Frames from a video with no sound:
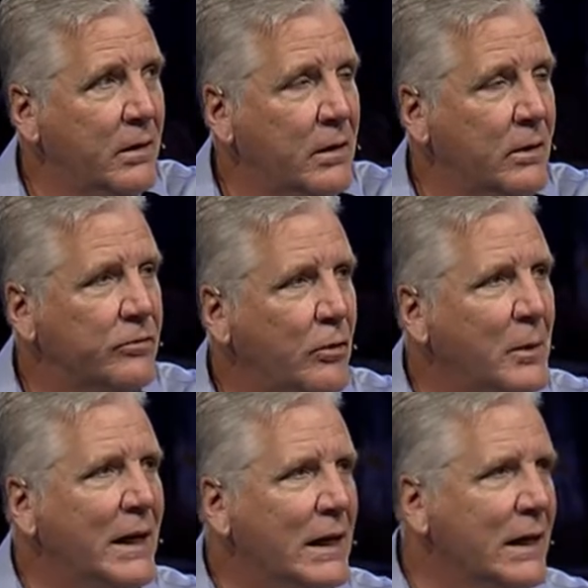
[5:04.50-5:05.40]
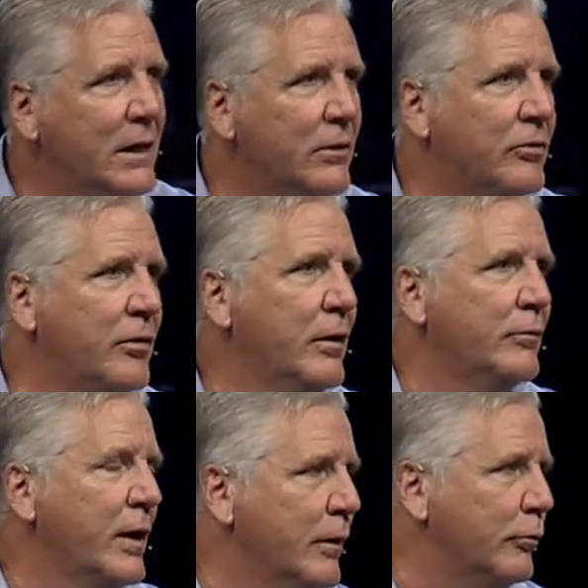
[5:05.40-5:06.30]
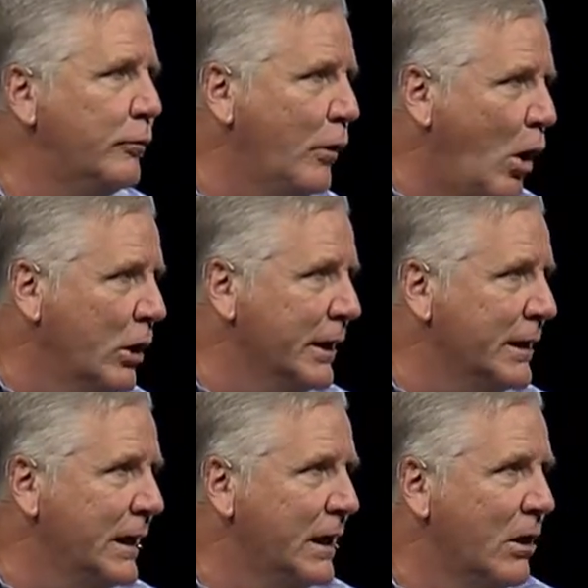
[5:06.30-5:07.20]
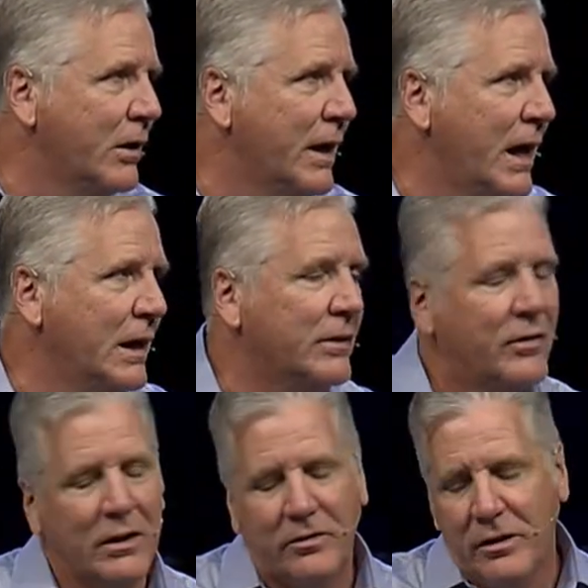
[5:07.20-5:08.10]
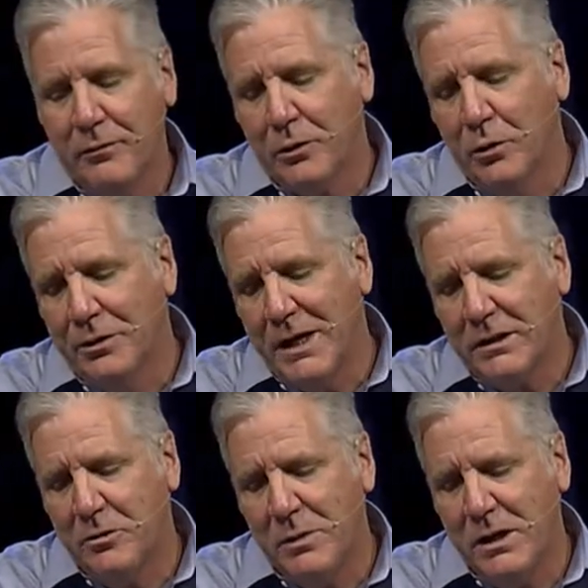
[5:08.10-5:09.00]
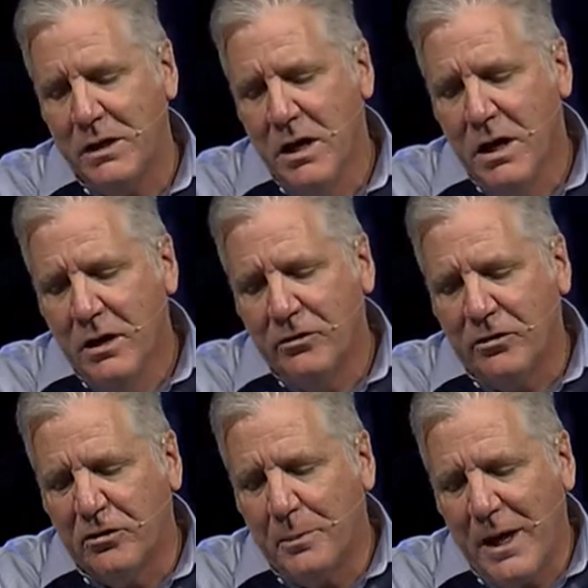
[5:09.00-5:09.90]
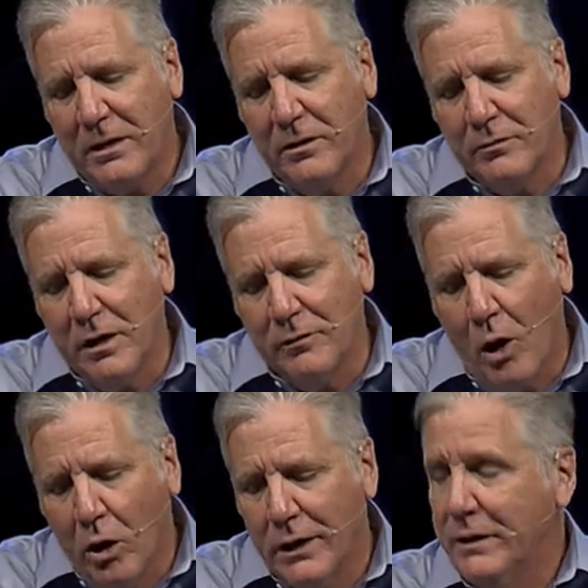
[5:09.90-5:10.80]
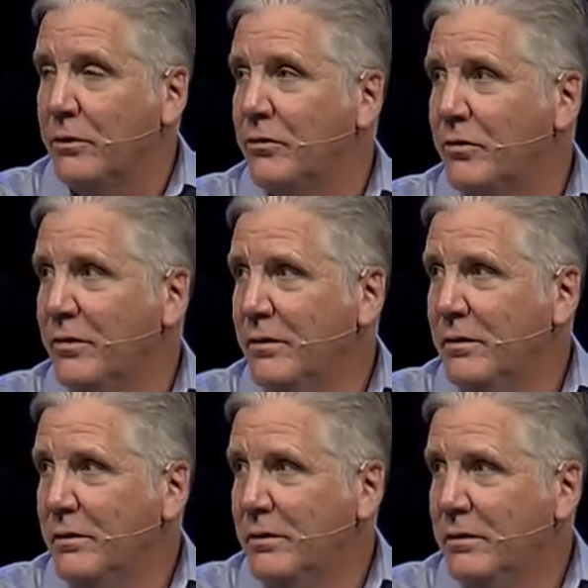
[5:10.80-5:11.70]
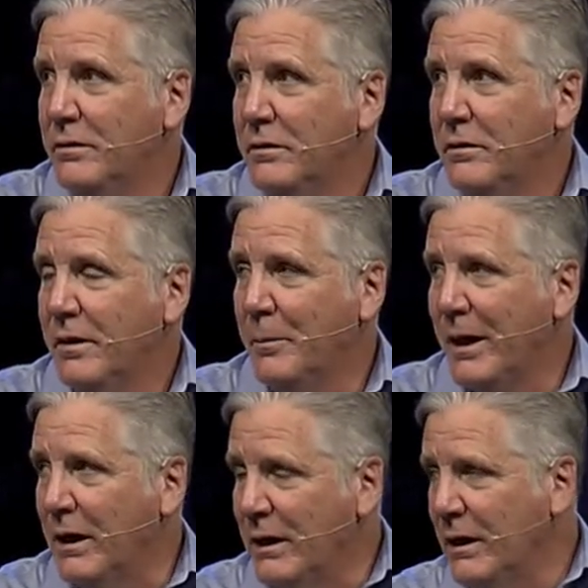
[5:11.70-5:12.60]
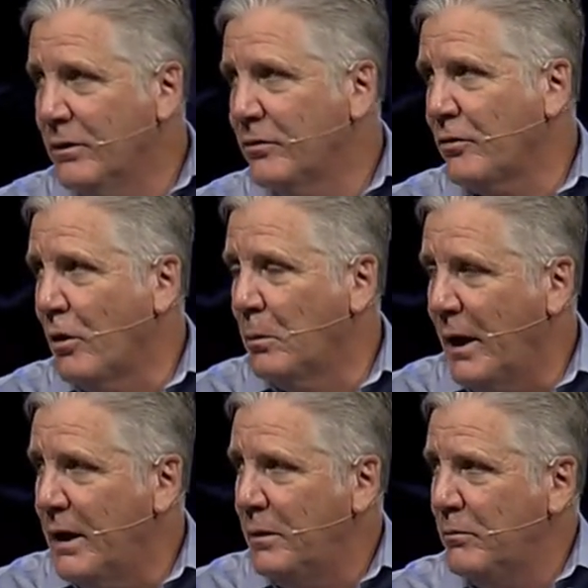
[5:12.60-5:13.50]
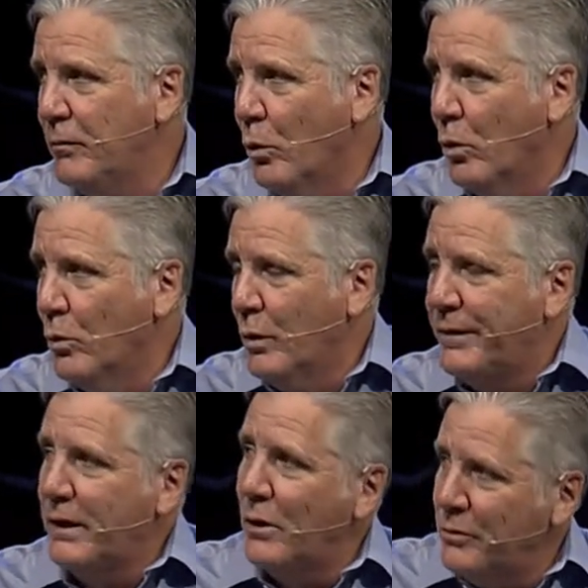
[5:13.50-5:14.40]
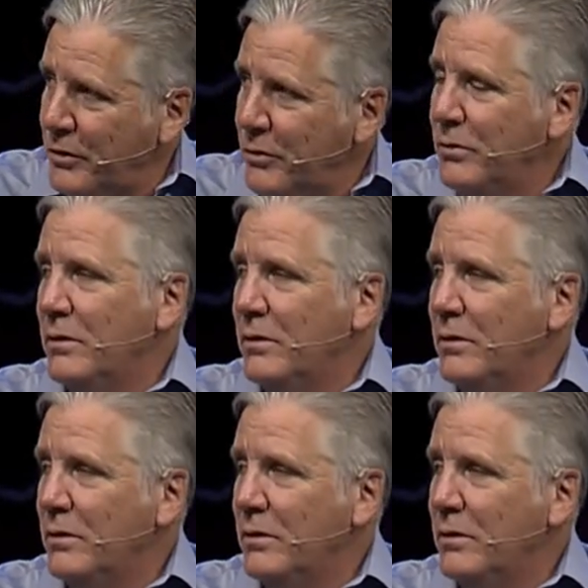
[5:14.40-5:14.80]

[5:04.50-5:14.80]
You know, so many leaders have fallen in our day, it's difficult not to be suspect of all leaders. Think about it. Leaders are blamed for what they don't do.